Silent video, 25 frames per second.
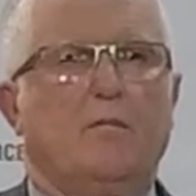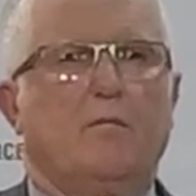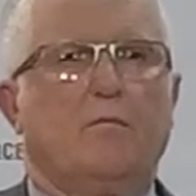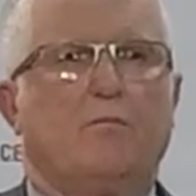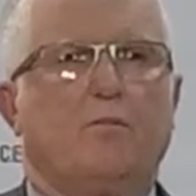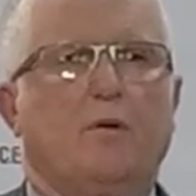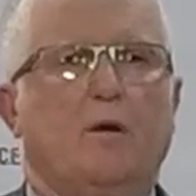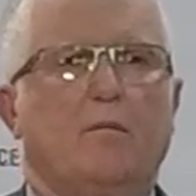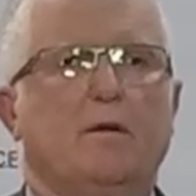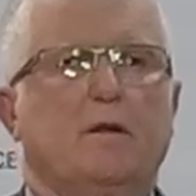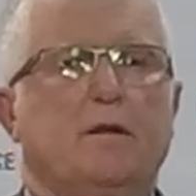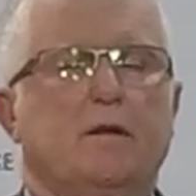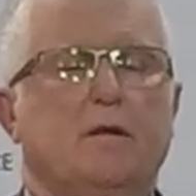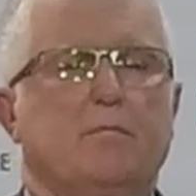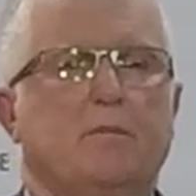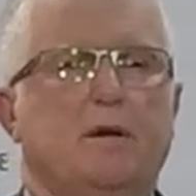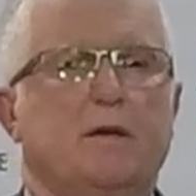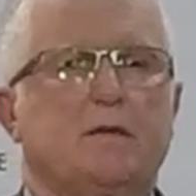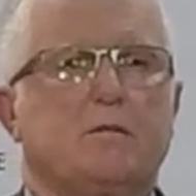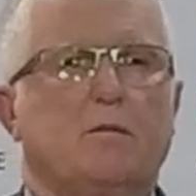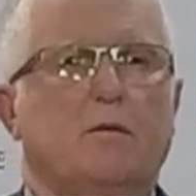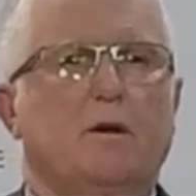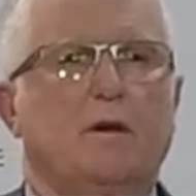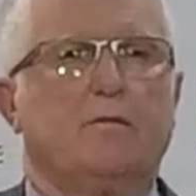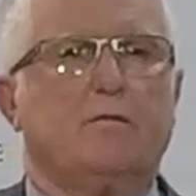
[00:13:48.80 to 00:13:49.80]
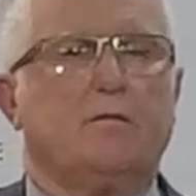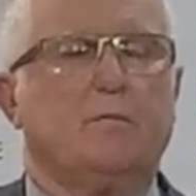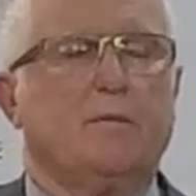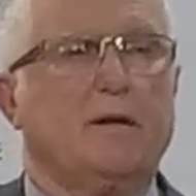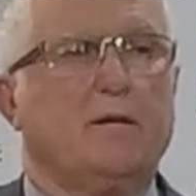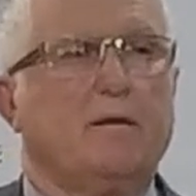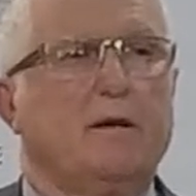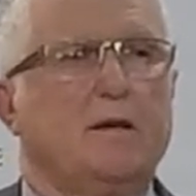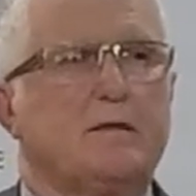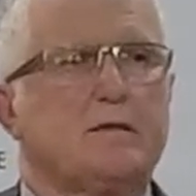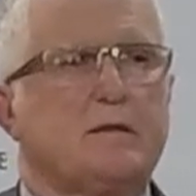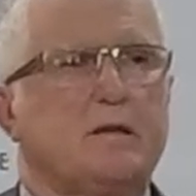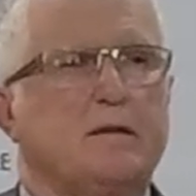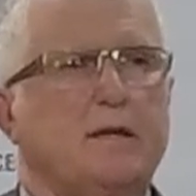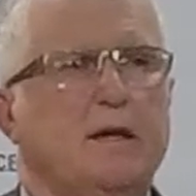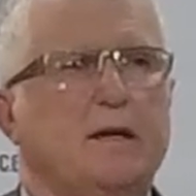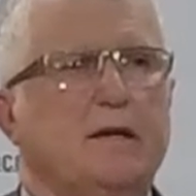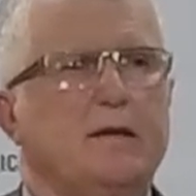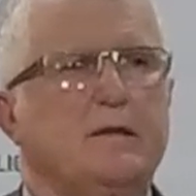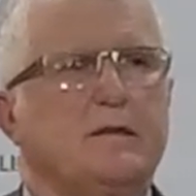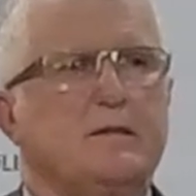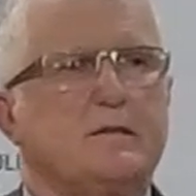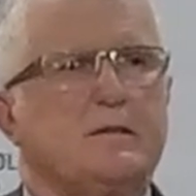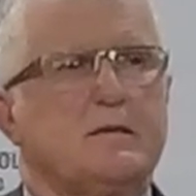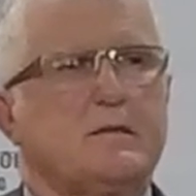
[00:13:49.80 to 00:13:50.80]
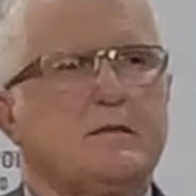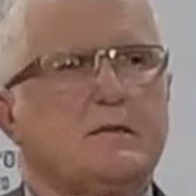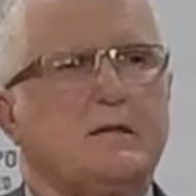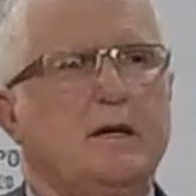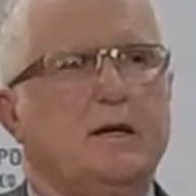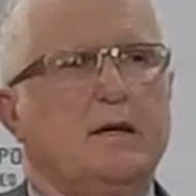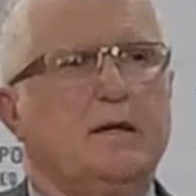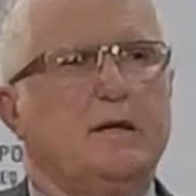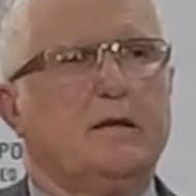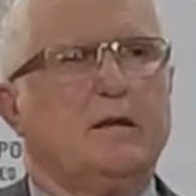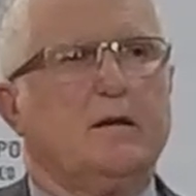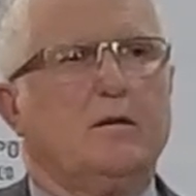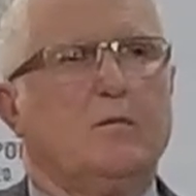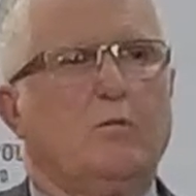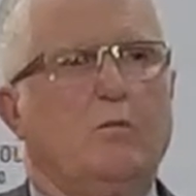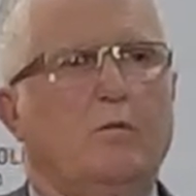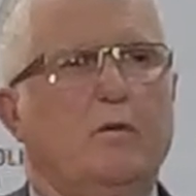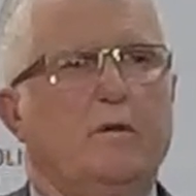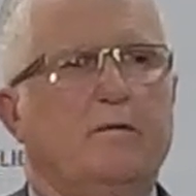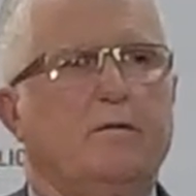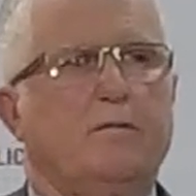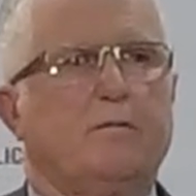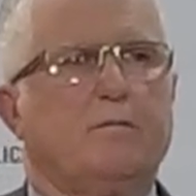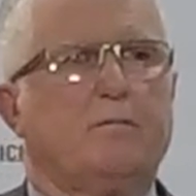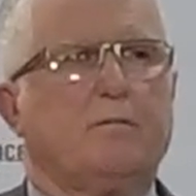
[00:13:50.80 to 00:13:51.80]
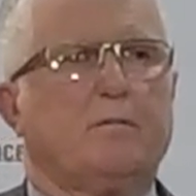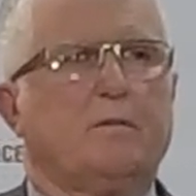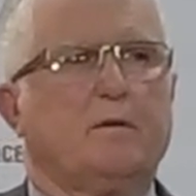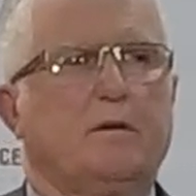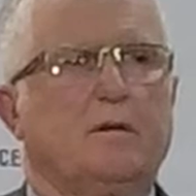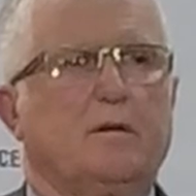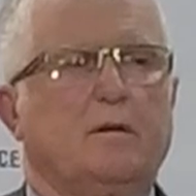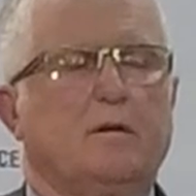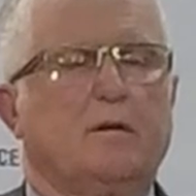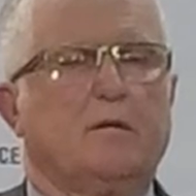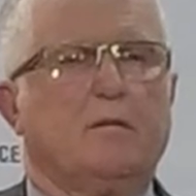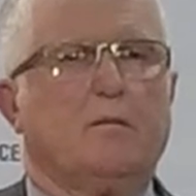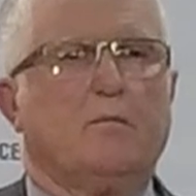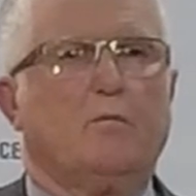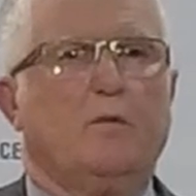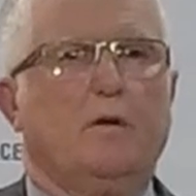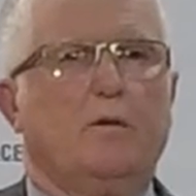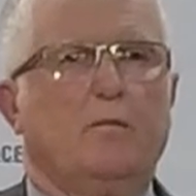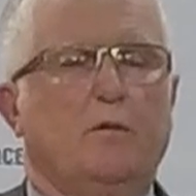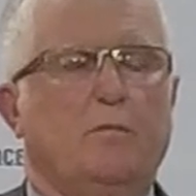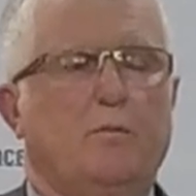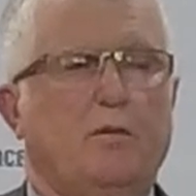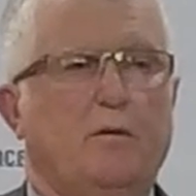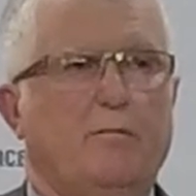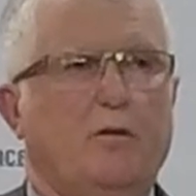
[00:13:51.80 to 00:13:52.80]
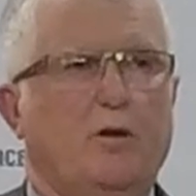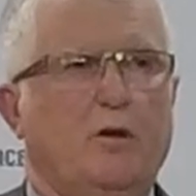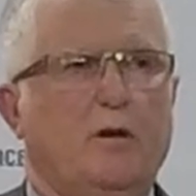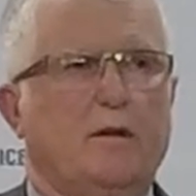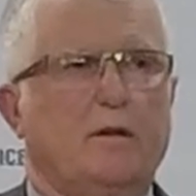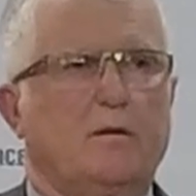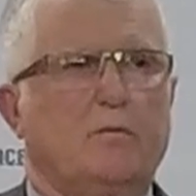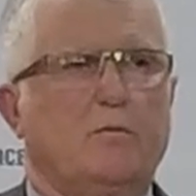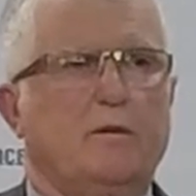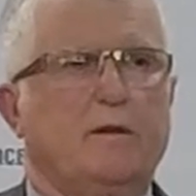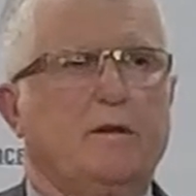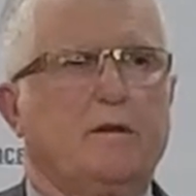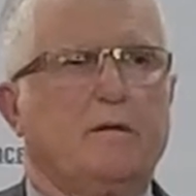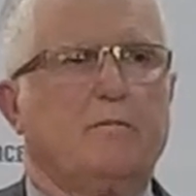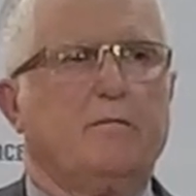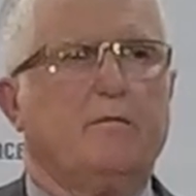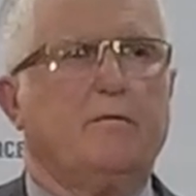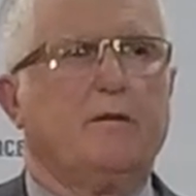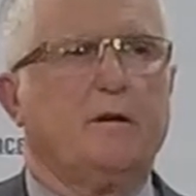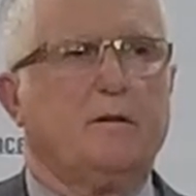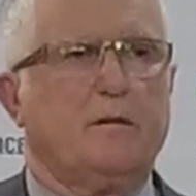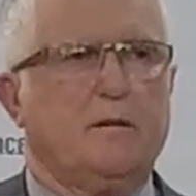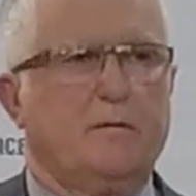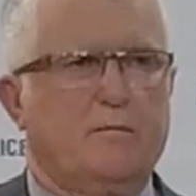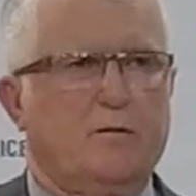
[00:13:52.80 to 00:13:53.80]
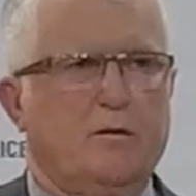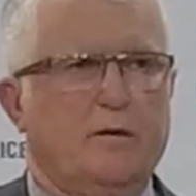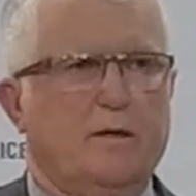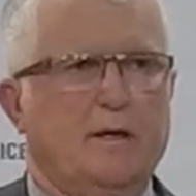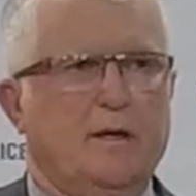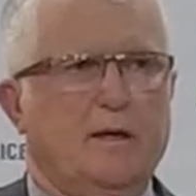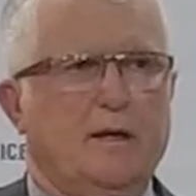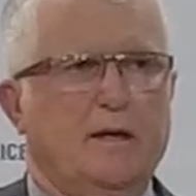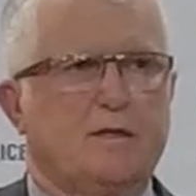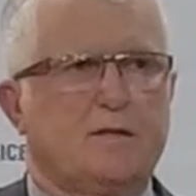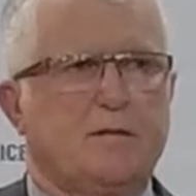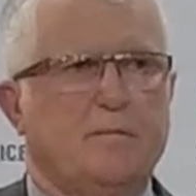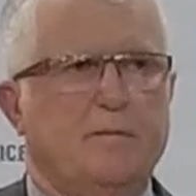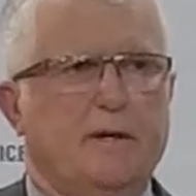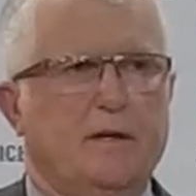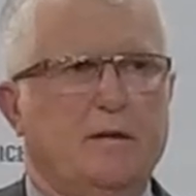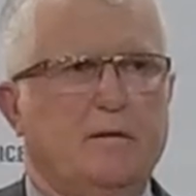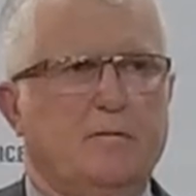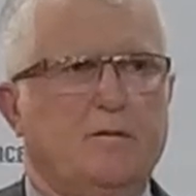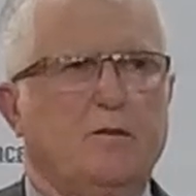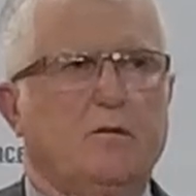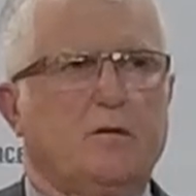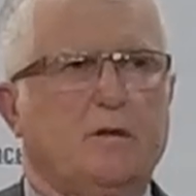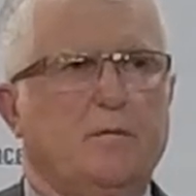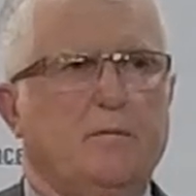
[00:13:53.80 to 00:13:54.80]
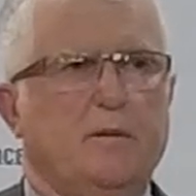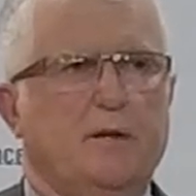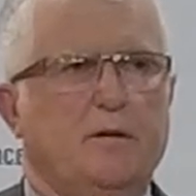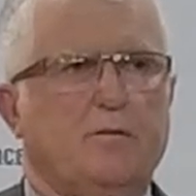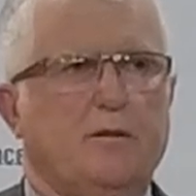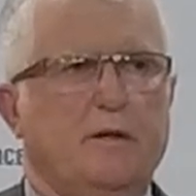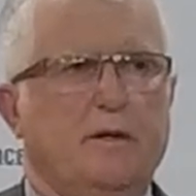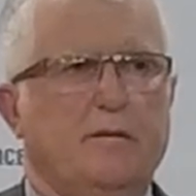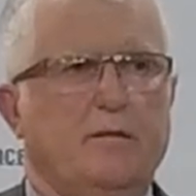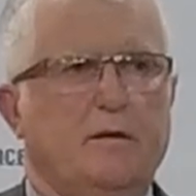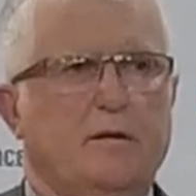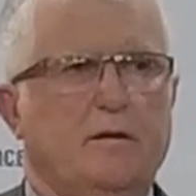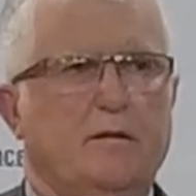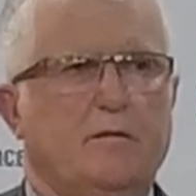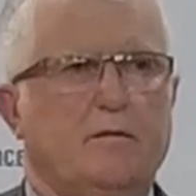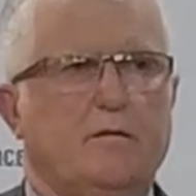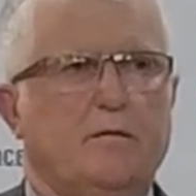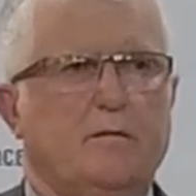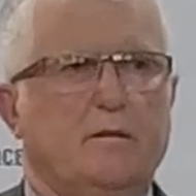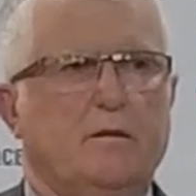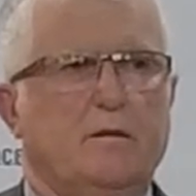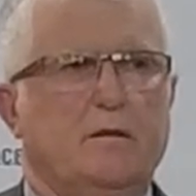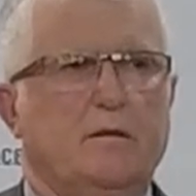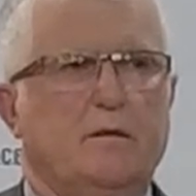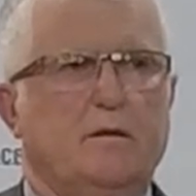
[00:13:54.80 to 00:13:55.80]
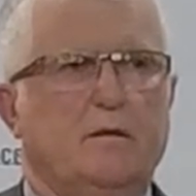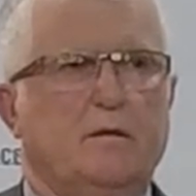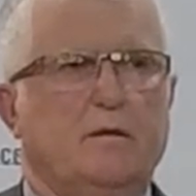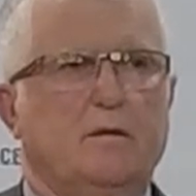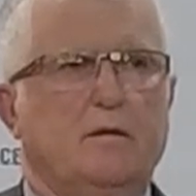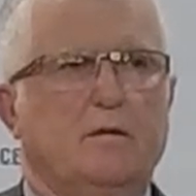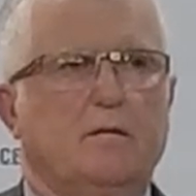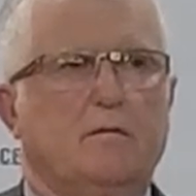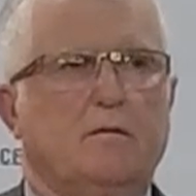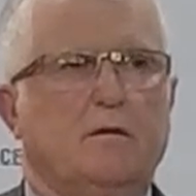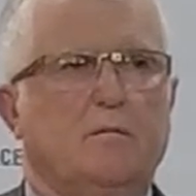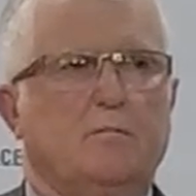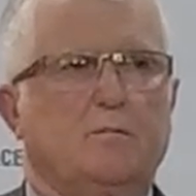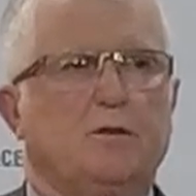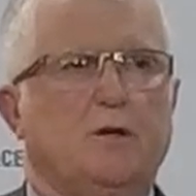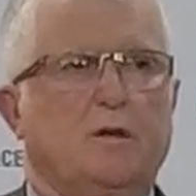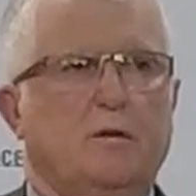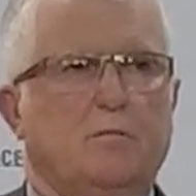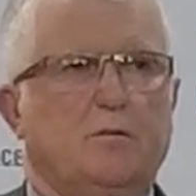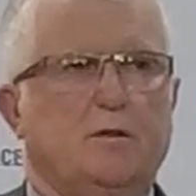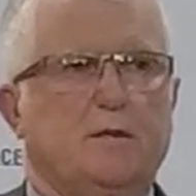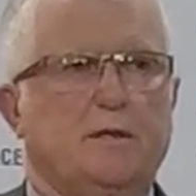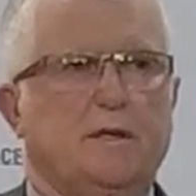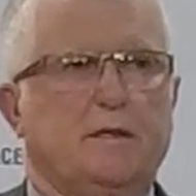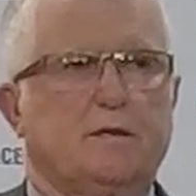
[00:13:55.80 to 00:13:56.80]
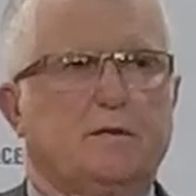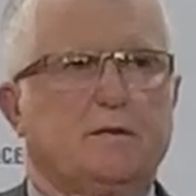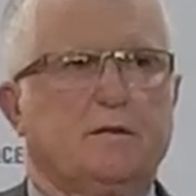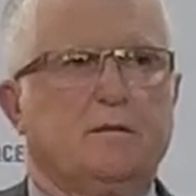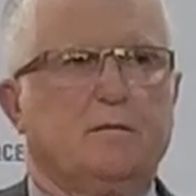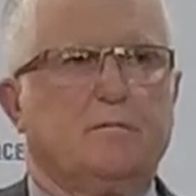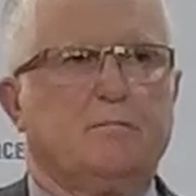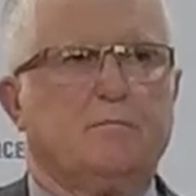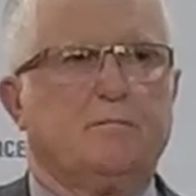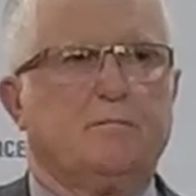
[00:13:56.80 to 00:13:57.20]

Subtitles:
Probably the best way for me to answer that is to say that we were provided with a very, very large amount of documentary evidence from Child Protection.